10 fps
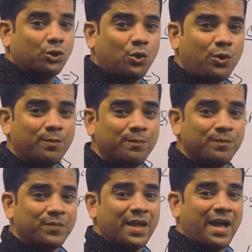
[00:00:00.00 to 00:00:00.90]
to
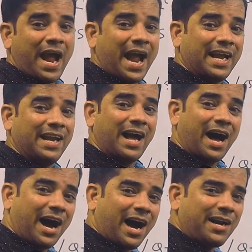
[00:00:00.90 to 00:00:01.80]
angle
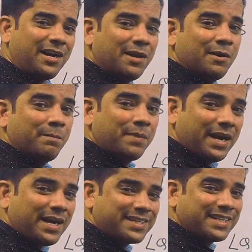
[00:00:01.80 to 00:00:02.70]
R
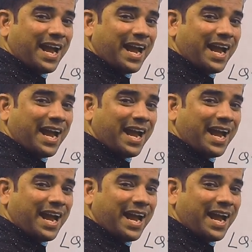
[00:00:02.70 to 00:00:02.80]
plus